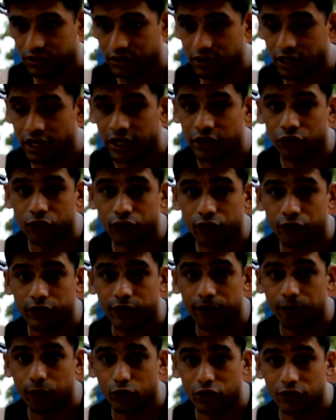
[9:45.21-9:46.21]
I could fit
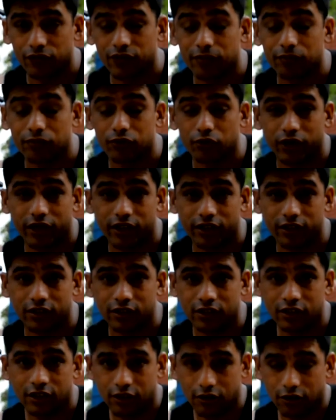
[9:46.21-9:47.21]
both of them together
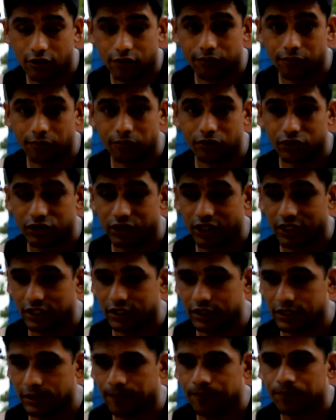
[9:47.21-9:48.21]
on the
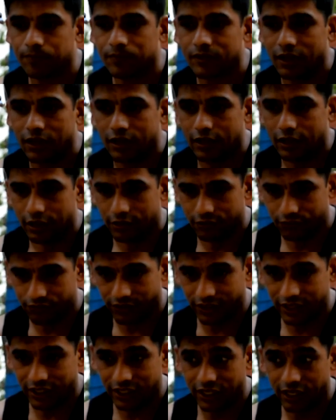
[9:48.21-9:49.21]
motorcycle. And
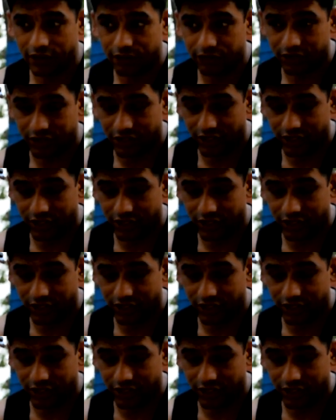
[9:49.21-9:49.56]
finally, after